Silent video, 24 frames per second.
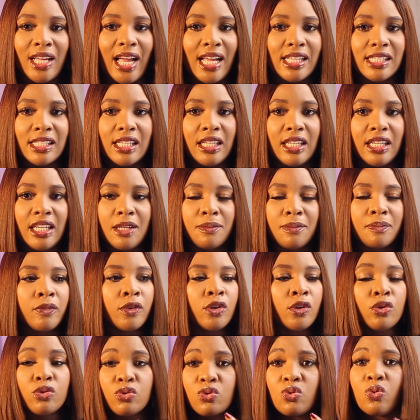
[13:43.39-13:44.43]
asking him
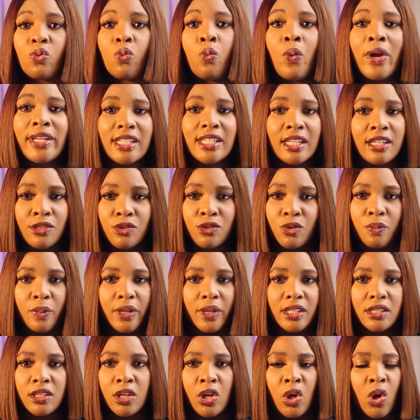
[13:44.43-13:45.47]
to wait a little
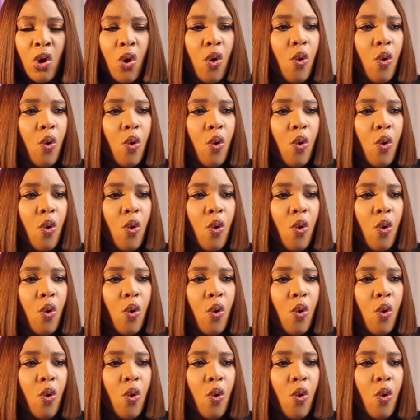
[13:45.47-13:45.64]
bit.